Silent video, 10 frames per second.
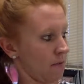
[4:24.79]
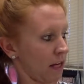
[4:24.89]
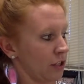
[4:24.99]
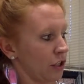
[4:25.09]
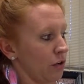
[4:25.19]

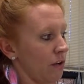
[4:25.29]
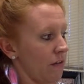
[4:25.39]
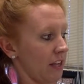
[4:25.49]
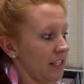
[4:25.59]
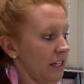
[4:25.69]
Make sure you have
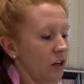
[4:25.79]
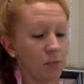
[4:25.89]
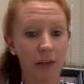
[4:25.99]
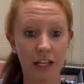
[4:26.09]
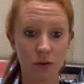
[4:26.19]
that 0
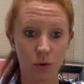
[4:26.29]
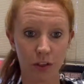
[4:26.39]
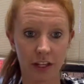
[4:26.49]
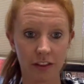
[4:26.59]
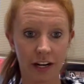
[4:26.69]

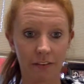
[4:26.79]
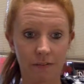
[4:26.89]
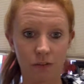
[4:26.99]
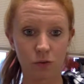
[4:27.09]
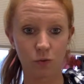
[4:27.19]
placeholder in there.
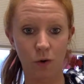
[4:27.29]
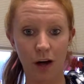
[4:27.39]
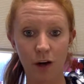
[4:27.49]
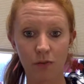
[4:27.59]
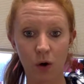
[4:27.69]

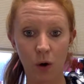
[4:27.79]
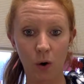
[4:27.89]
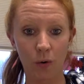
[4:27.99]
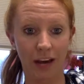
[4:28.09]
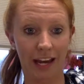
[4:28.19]

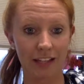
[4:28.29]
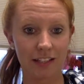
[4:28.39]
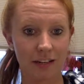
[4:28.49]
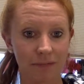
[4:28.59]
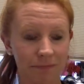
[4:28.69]
12:08.